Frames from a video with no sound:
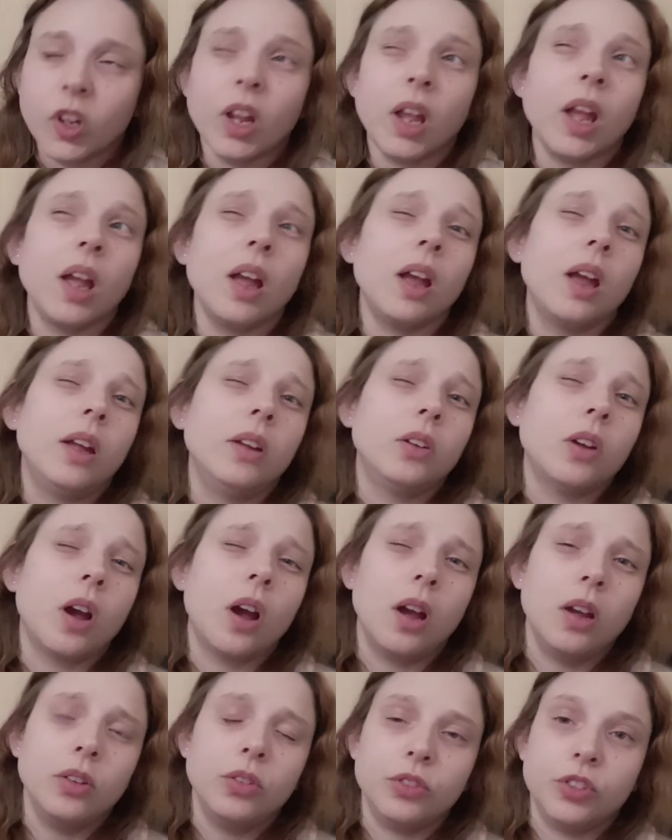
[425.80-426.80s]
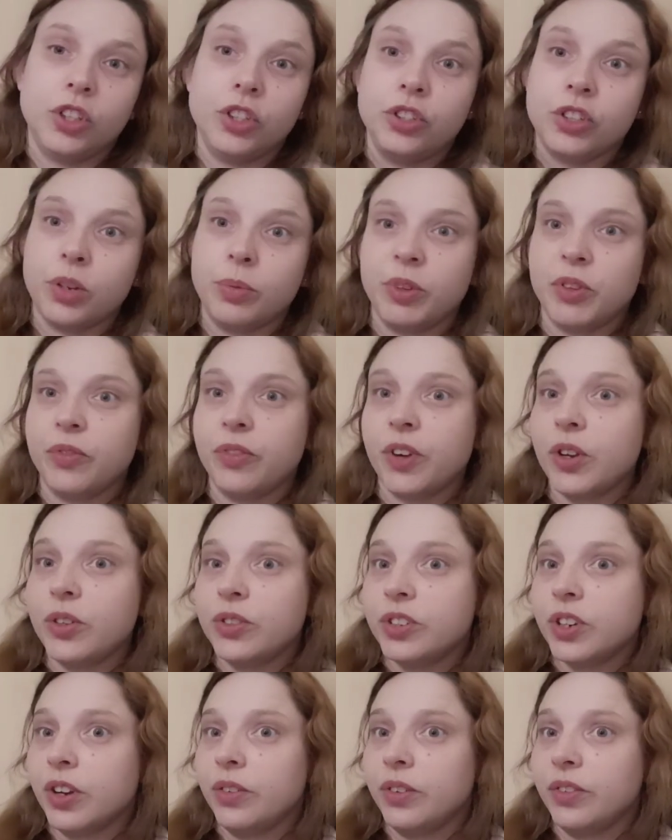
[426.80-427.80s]
and she showed me a
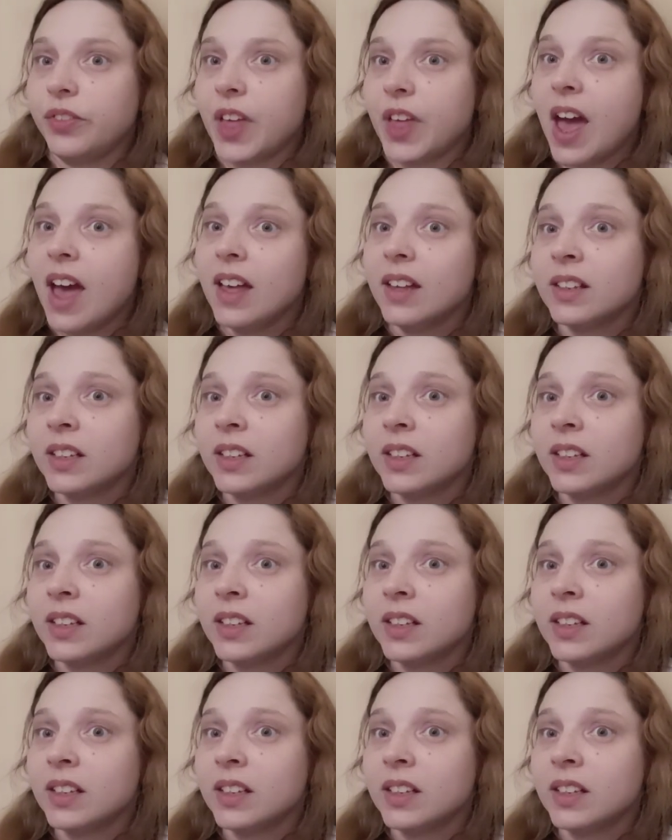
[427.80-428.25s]
photo of that,